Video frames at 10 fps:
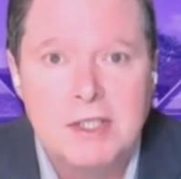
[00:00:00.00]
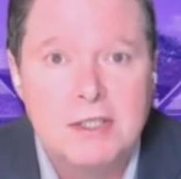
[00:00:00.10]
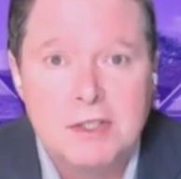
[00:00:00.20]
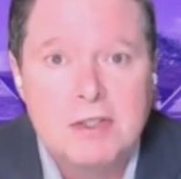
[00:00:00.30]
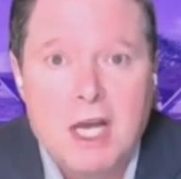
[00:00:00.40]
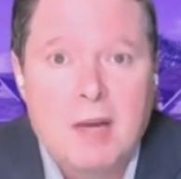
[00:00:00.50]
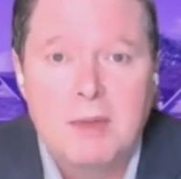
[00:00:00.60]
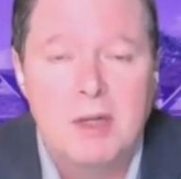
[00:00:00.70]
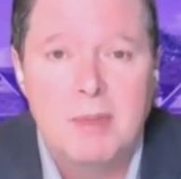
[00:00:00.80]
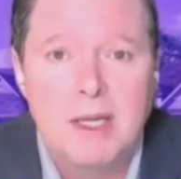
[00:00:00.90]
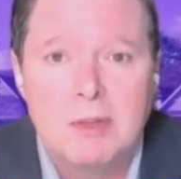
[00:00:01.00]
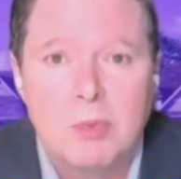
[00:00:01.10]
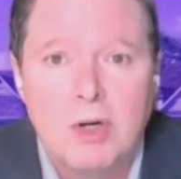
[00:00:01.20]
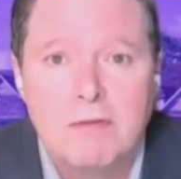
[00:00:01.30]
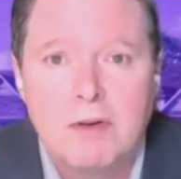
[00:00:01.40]
he says I'm going to be able to
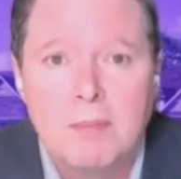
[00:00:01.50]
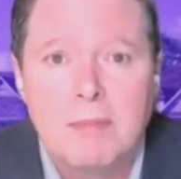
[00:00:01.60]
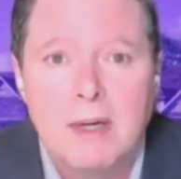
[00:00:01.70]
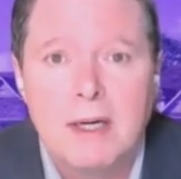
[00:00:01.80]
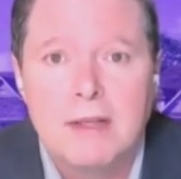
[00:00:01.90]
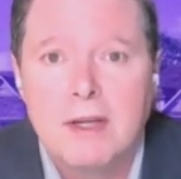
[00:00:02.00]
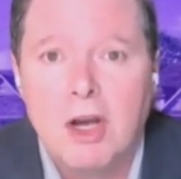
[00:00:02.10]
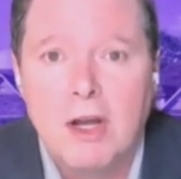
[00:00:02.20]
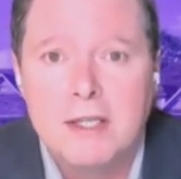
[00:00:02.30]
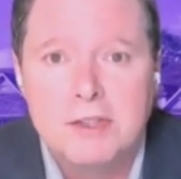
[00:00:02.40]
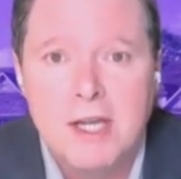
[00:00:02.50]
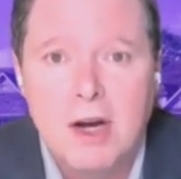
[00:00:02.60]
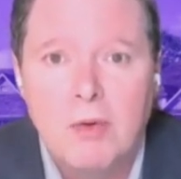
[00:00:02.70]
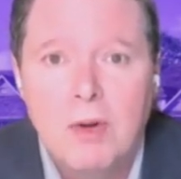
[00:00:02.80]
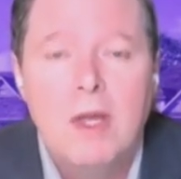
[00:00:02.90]
work from uh, the cottage
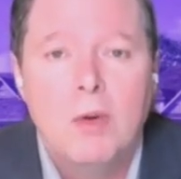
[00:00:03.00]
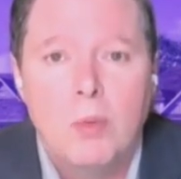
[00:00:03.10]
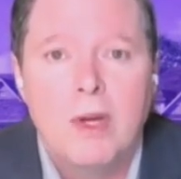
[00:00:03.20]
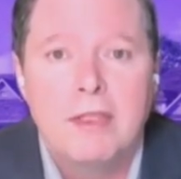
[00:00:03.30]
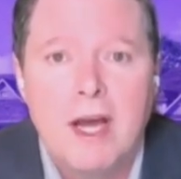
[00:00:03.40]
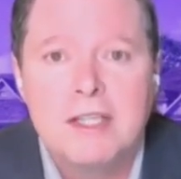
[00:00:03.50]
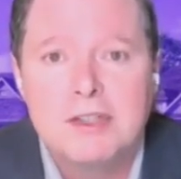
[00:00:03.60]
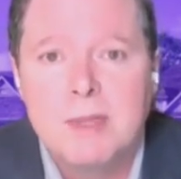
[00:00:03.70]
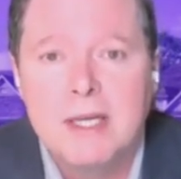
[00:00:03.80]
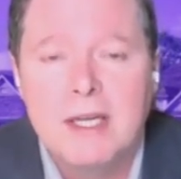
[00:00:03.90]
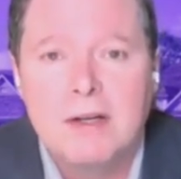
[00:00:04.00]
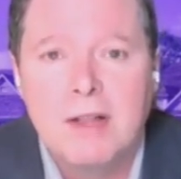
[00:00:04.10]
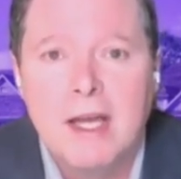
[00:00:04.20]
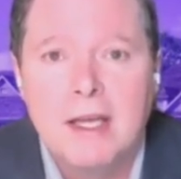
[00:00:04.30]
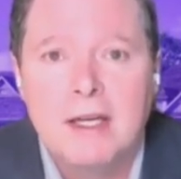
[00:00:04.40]
now with high speed
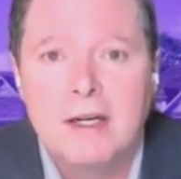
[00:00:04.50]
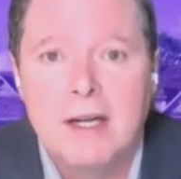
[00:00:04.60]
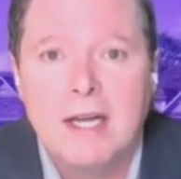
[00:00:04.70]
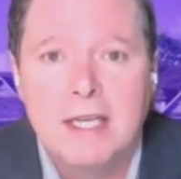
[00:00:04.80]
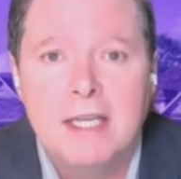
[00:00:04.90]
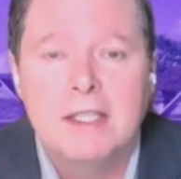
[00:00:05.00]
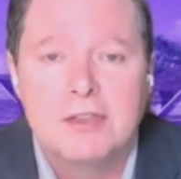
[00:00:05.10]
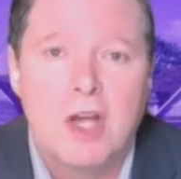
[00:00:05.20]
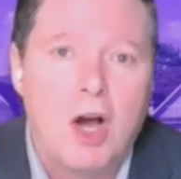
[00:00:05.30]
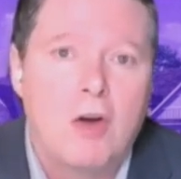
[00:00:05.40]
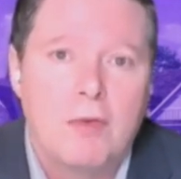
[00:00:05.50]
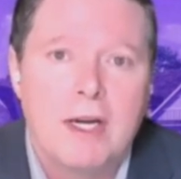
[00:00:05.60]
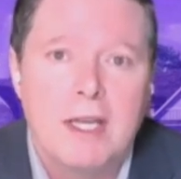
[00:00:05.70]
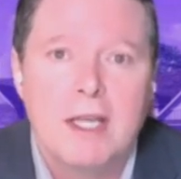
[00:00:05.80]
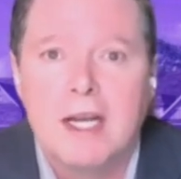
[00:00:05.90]
internet. He is
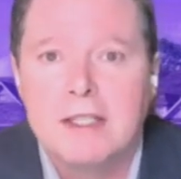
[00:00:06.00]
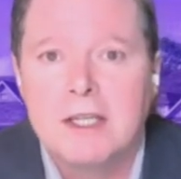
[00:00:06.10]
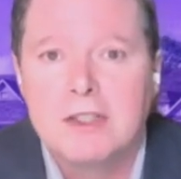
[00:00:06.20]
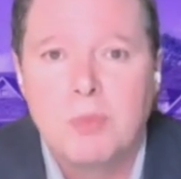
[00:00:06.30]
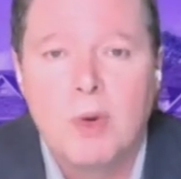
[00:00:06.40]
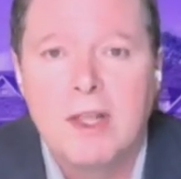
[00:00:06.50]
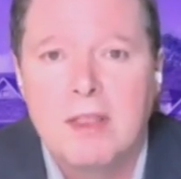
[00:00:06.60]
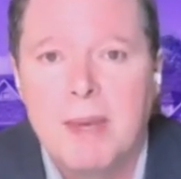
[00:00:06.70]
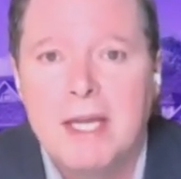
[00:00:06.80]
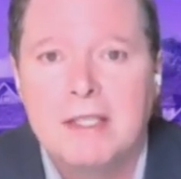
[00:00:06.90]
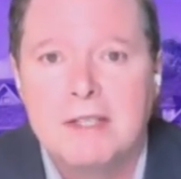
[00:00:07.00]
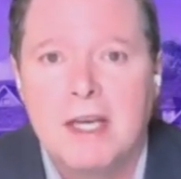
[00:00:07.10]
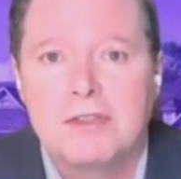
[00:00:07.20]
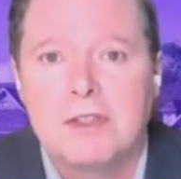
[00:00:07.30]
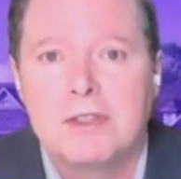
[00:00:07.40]
already connected as one of the beta
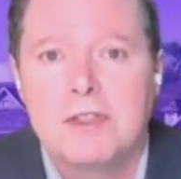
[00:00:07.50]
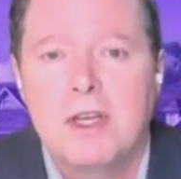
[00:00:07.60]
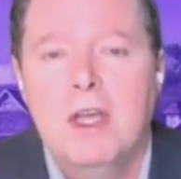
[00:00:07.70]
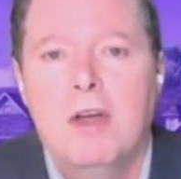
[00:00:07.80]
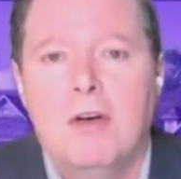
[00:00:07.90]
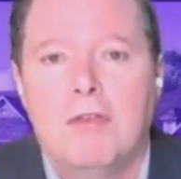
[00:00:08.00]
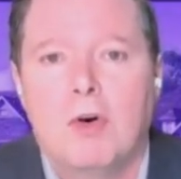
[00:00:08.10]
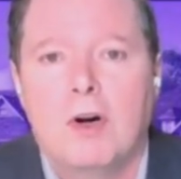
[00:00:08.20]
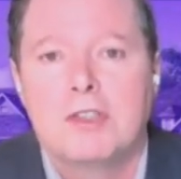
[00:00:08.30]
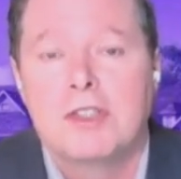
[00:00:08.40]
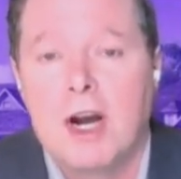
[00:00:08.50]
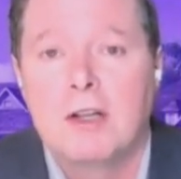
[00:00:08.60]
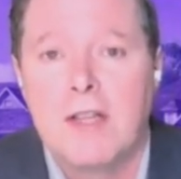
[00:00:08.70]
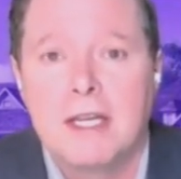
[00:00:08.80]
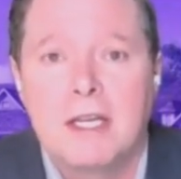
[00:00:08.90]
testers for
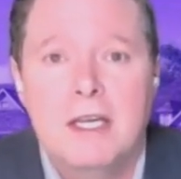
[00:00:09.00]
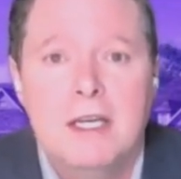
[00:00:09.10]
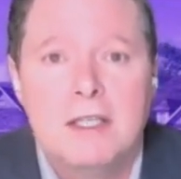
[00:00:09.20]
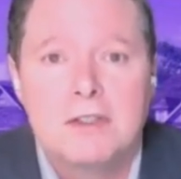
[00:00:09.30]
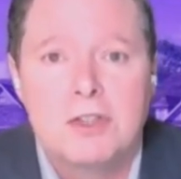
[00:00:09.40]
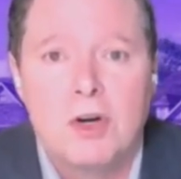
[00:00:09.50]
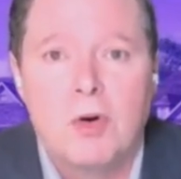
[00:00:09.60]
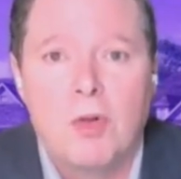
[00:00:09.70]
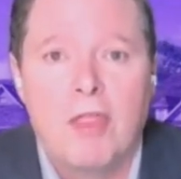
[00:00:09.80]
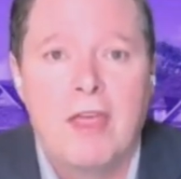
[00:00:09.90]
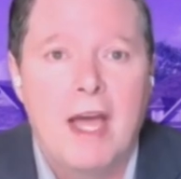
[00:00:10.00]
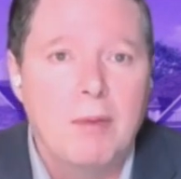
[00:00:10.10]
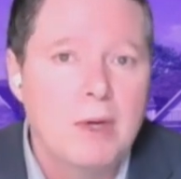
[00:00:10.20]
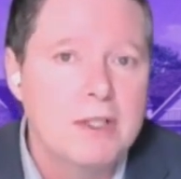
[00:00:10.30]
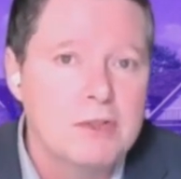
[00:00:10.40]
Starlink. So that
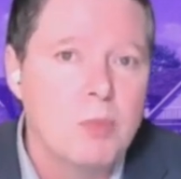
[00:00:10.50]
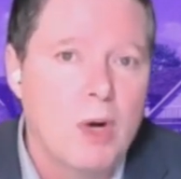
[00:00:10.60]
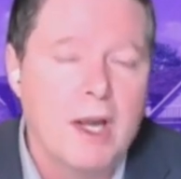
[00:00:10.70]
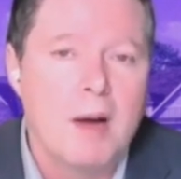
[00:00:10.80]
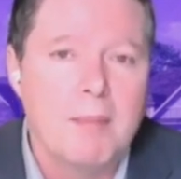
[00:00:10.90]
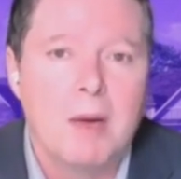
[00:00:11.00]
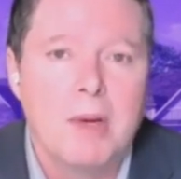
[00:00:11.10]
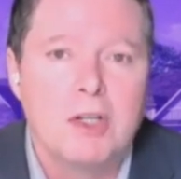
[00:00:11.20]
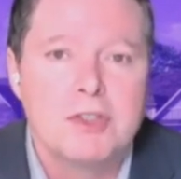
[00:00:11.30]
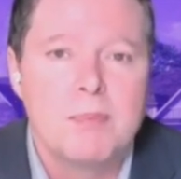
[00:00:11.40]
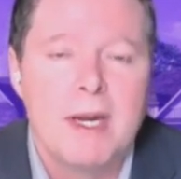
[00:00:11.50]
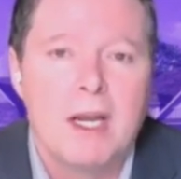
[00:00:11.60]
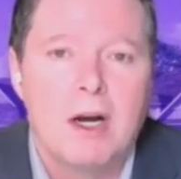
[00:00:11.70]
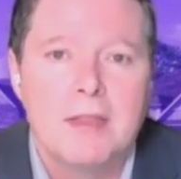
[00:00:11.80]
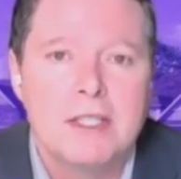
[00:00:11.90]
was what got my wheels spinning
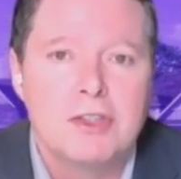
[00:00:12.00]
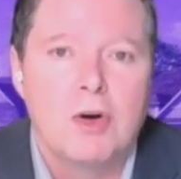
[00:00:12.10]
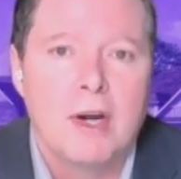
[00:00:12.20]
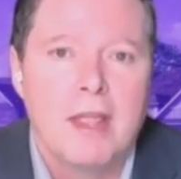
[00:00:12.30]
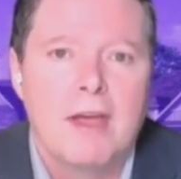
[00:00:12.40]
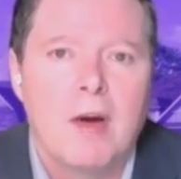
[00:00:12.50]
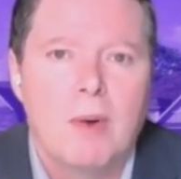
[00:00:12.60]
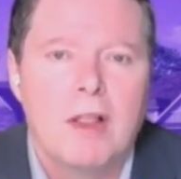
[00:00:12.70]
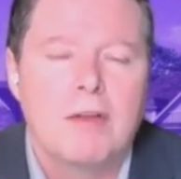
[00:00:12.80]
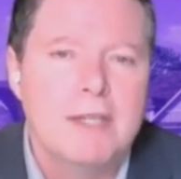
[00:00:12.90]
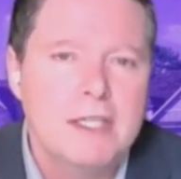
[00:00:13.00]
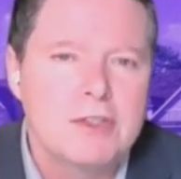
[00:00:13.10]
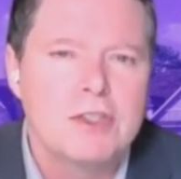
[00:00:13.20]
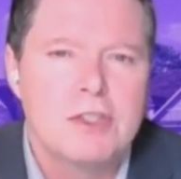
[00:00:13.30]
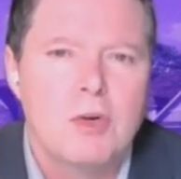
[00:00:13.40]
on this show. And I thought, well, if
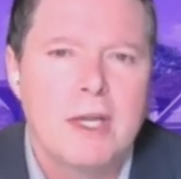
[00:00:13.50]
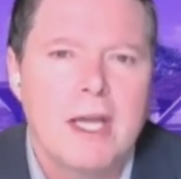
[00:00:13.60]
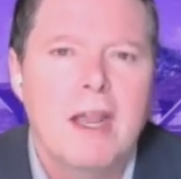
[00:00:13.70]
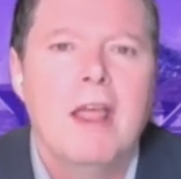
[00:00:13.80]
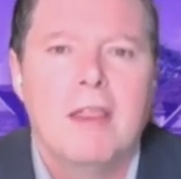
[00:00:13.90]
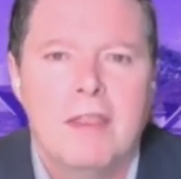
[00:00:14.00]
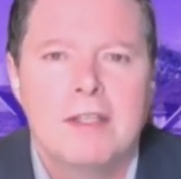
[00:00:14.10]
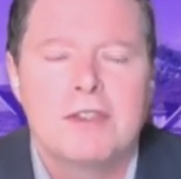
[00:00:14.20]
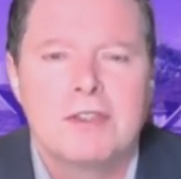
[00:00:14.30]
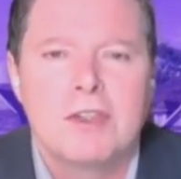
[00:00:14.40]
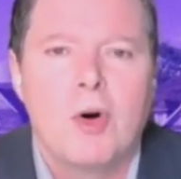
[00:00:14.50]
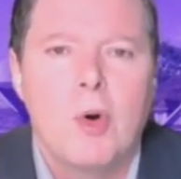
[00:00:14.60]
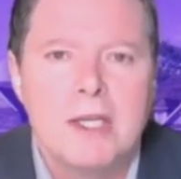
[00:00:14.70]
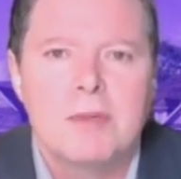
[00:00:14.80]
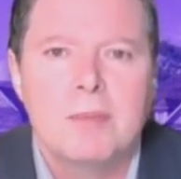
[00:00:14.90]
he's doing it, this is
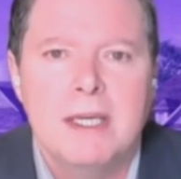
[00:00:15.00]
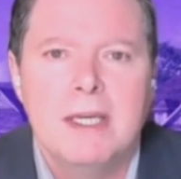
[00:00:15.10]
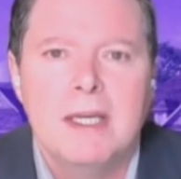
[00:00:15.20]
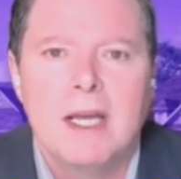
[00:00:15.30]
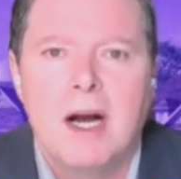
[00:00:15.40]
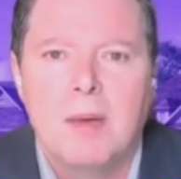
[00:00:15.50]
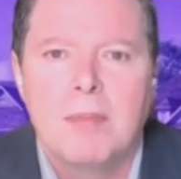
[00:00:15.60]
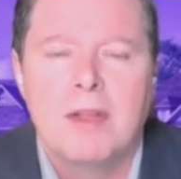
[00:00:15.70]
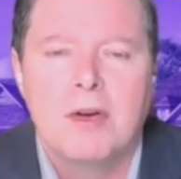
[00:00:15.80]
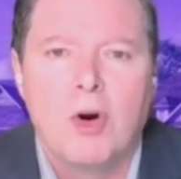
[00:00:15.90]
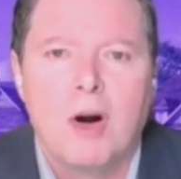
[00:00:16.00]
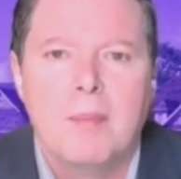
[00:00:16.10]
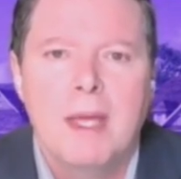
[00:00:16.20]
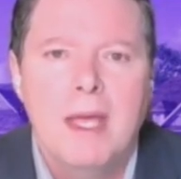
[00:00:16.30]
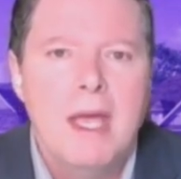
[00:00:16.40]
going to become the
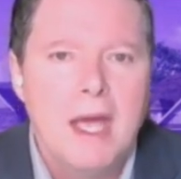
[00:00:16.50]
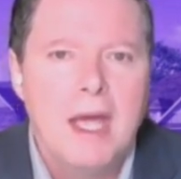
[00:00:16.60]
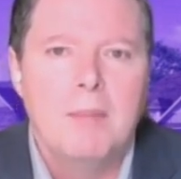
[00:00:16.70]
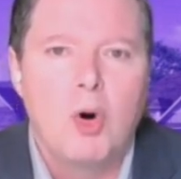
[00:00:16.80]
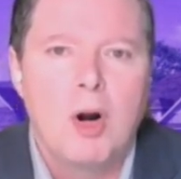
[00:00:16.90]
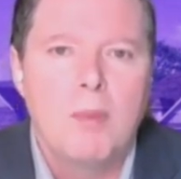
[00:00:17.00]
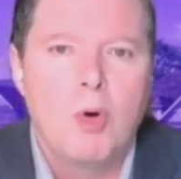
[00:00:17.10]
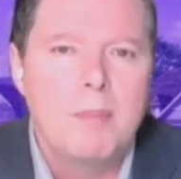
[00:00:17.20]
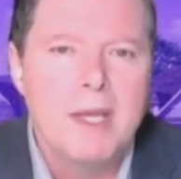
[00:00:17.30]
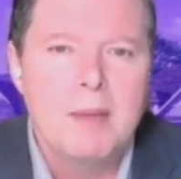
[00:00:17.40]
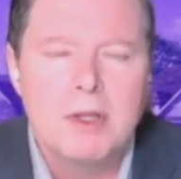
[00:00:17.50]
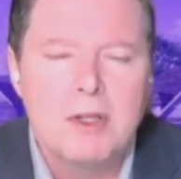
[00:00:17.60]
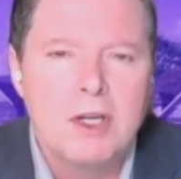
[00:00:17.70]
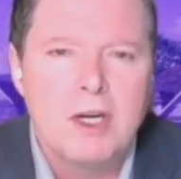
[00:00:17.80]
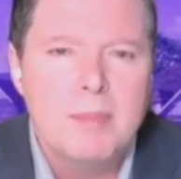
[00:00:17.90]
norm. And more and more
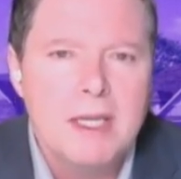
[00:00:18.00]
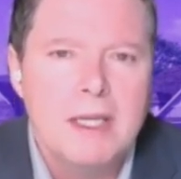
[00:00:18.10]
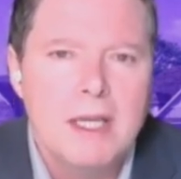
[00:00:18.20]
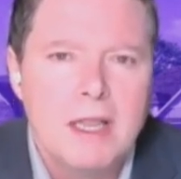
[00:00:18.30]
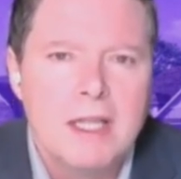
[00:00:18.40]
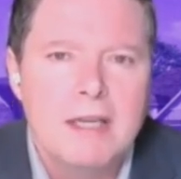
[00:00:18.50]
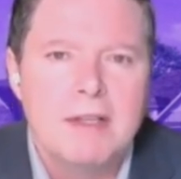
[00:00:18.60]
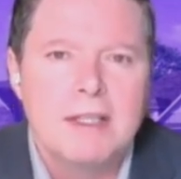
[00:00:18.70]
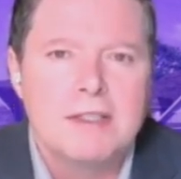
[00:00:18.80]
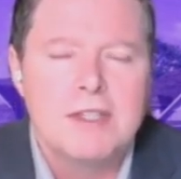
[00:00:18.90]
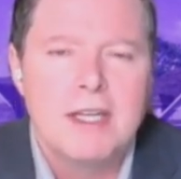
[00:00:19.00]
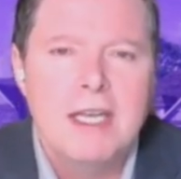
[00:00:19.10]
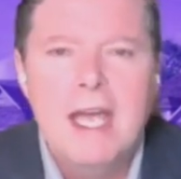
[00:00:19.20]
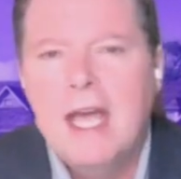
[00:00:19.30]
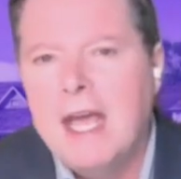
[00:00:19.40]
people are going to be leaving the
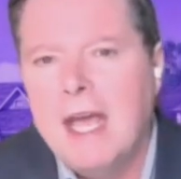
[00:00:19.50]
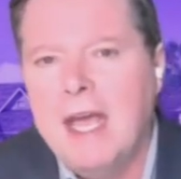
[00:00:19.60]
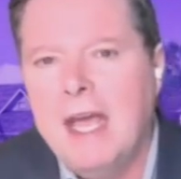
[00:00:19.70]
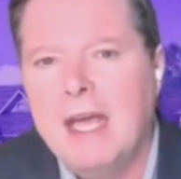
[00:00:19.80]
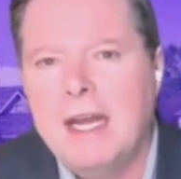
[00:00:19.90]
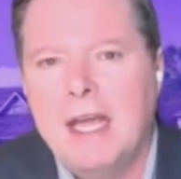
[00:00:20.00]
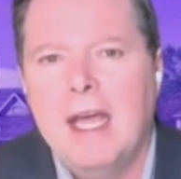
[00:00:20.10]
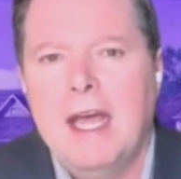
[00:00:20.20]
city. And